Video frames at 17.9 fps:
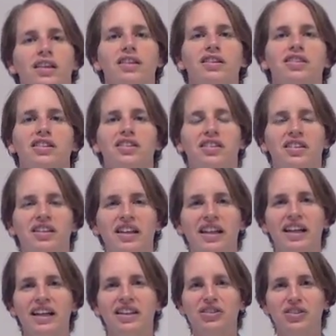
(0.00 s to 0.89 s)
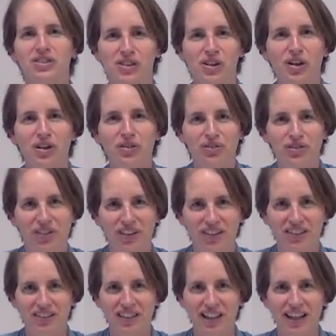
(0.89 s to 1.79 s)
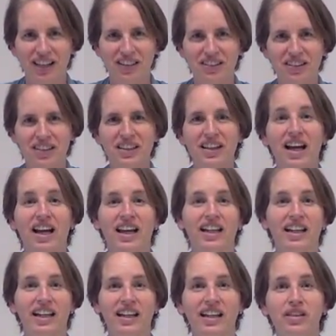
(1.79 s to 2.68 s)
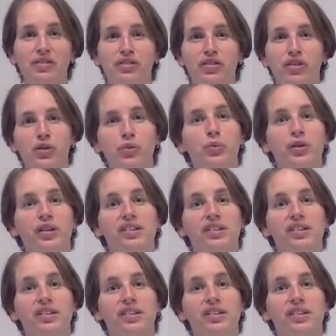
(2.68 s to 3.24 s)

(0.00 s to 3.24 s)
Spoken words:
This is the end of this lesson. I leave you